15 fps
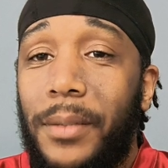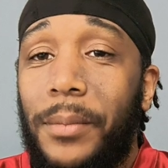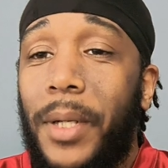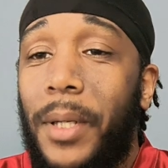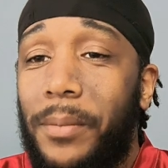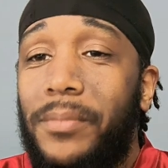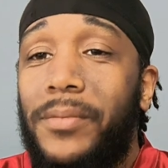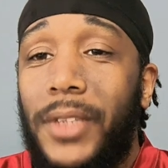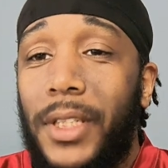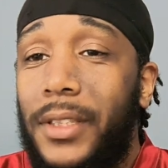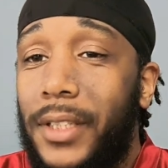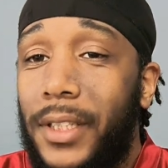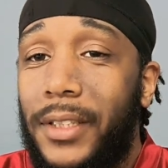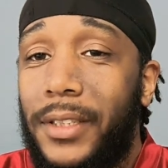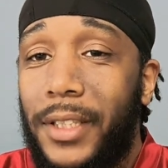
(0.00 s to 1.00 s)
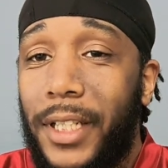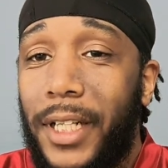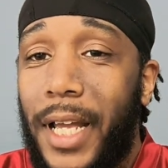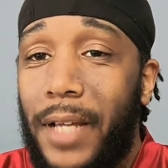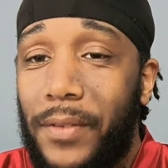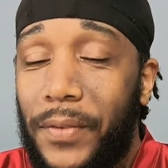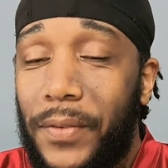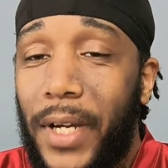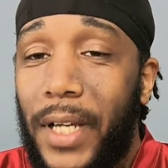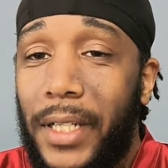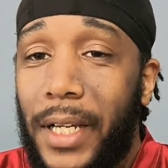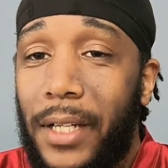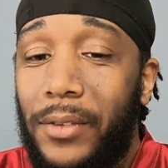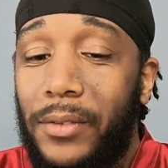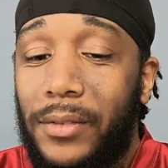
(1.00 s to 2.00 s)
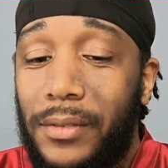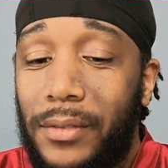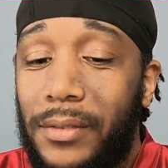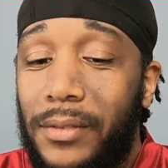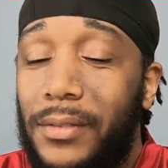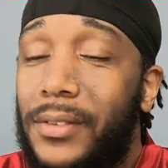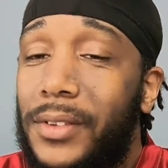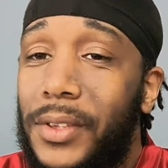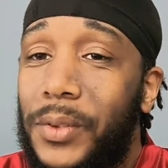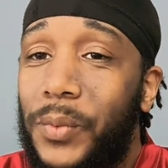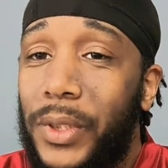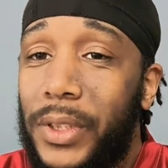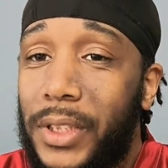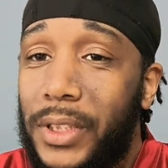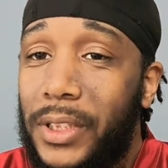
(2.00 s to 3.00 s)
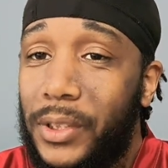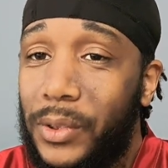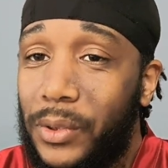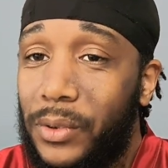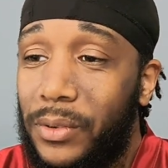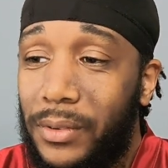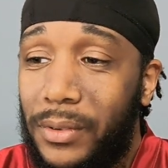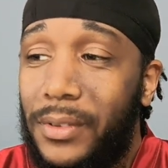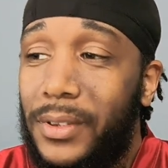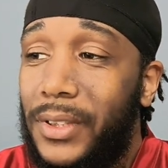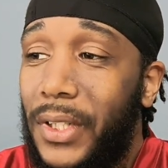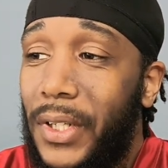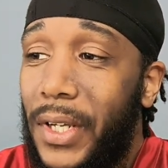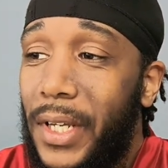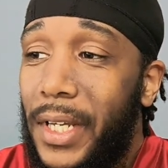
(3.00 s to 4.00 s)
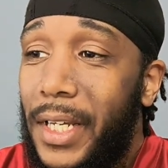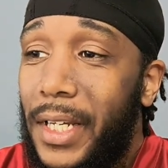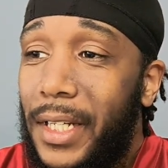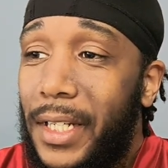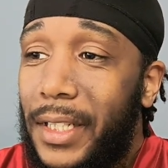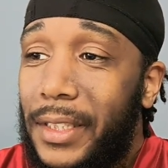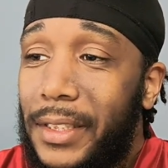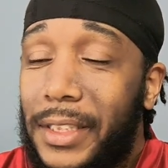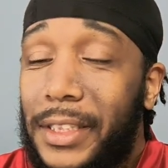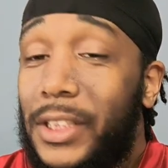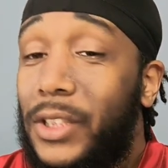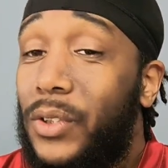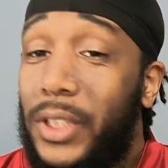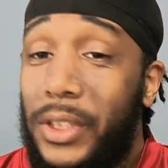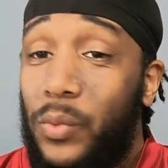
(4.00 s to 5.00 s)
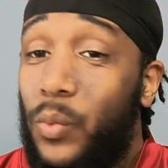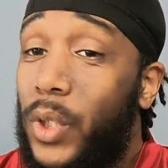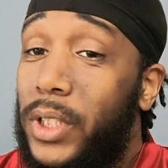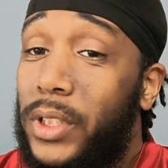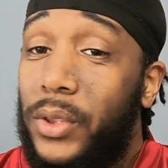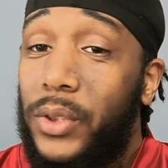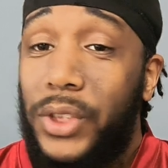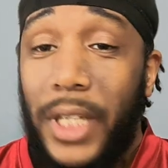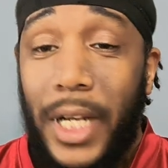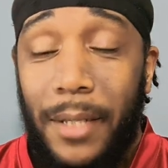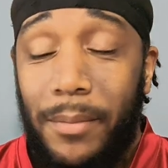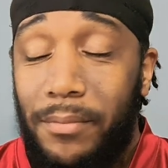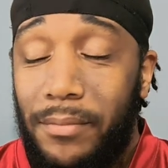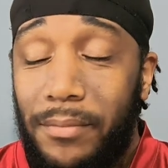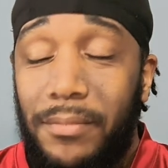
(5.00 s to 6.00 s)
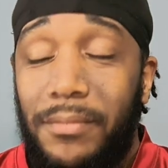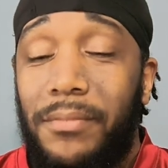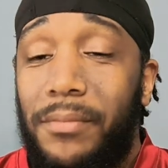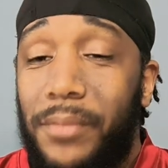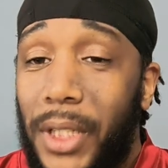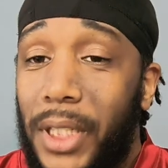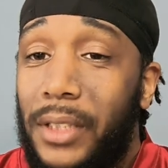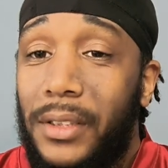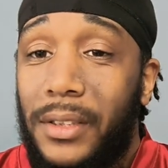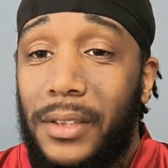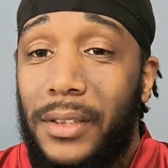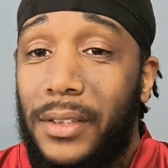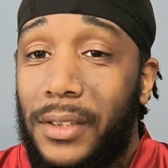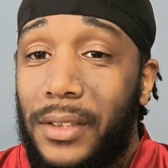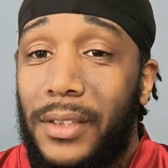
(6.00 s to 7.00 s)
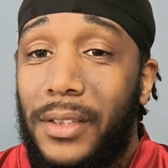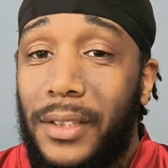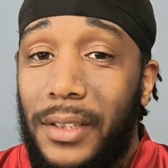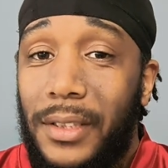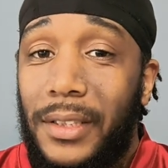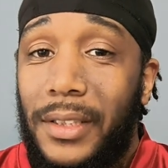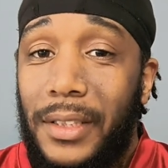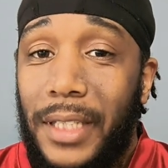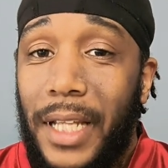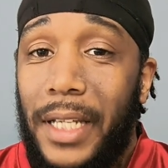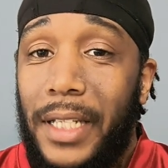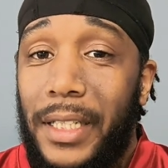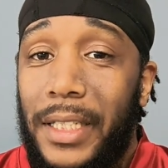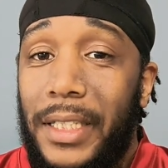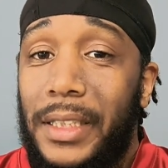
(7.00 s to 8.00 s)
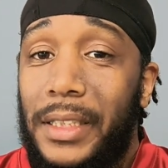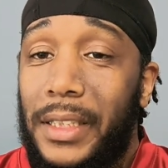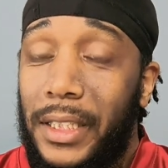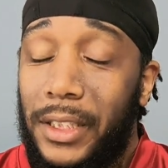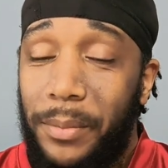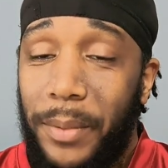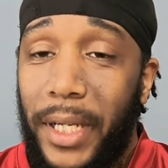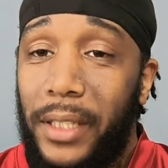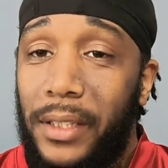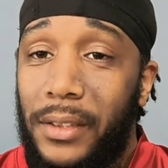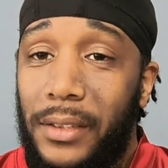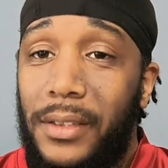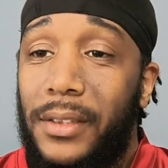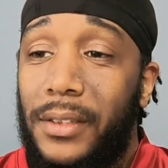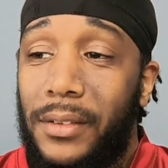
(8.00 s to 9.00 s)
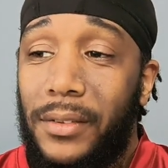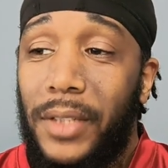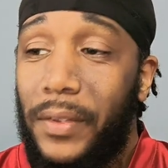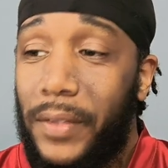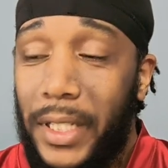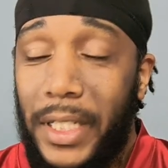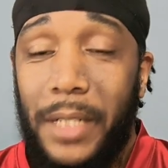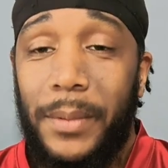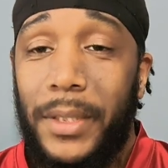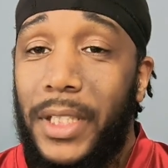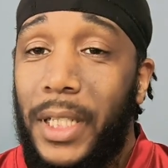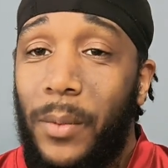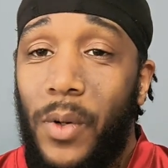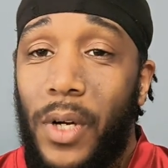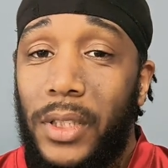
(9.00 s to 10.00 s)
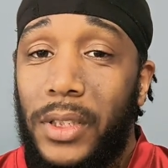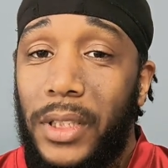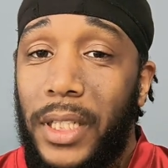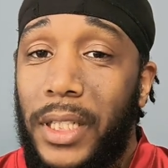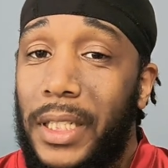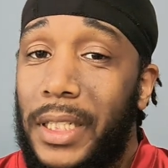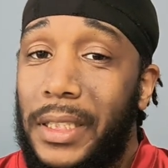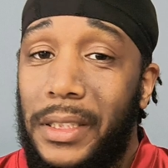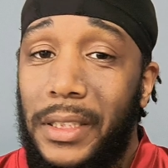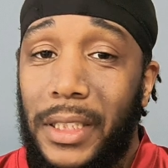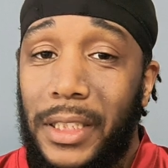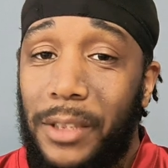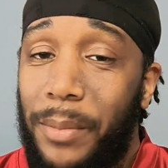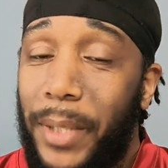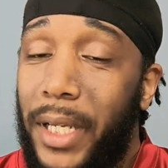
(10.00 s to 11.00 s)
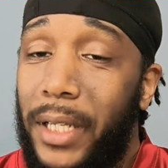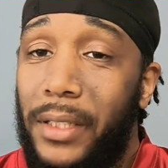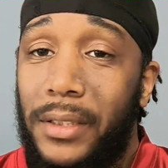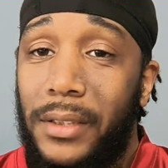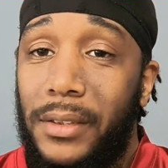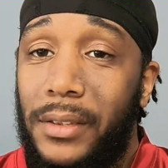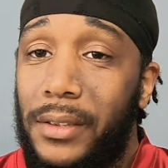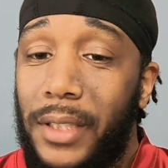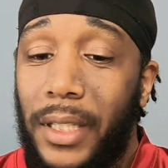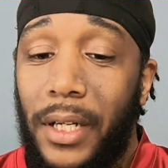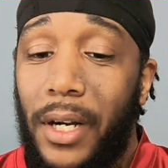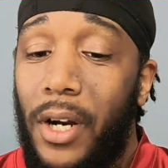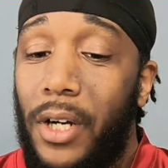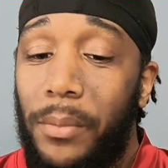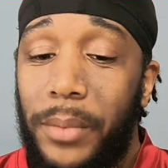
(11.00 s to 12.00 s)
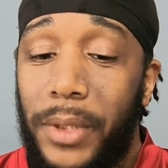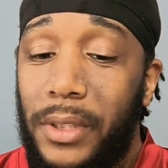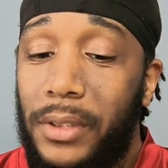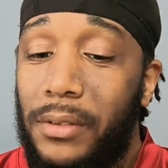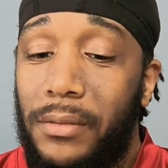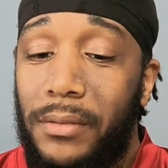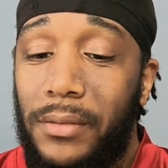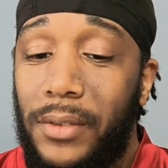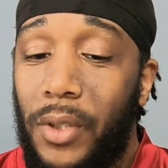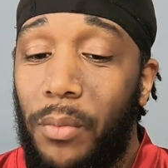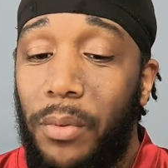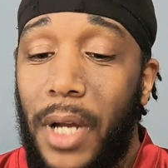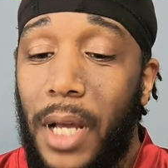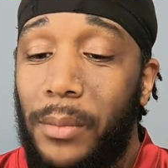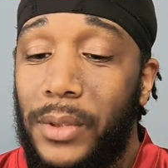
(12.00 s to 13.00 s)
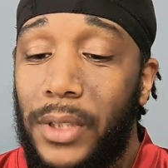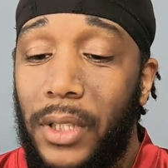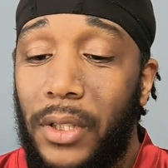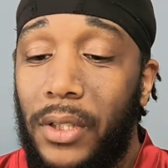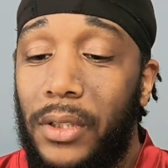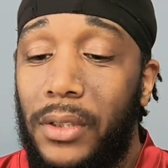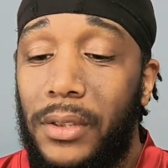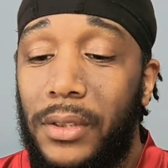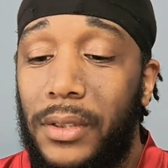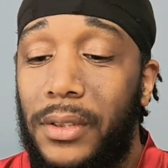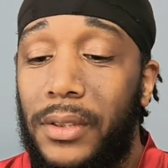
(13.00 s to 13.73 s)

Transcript: I'm, I'm, they're, they're gonna have to find out what this little, this little is one little shop, but they could easily expand if they keep the same quality. They could easily expand in a heartbeat, no problems at all.